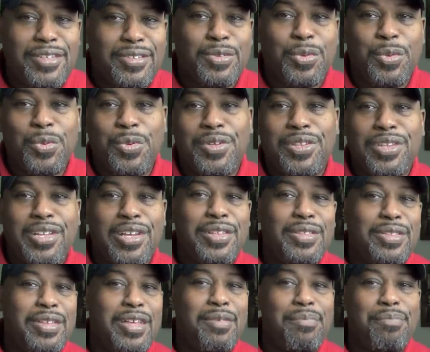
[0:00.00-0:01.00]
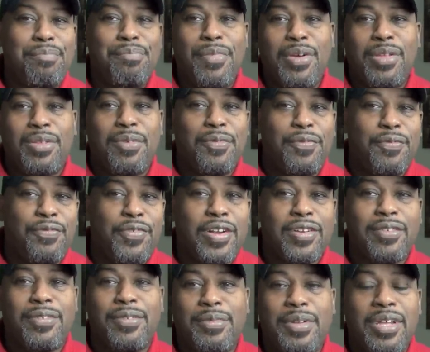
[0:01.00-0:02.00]
doing that and that
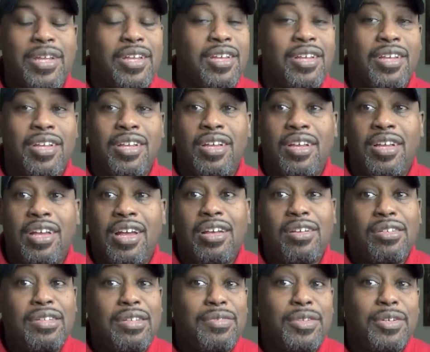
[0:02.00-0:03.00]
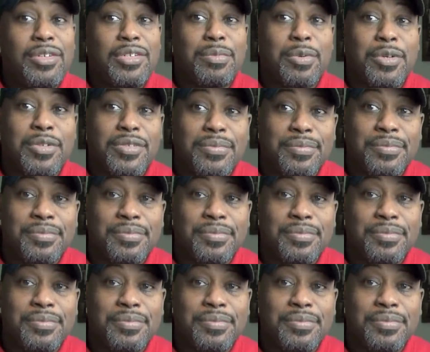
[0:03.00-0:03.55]
motherfucker. I don't even know this person.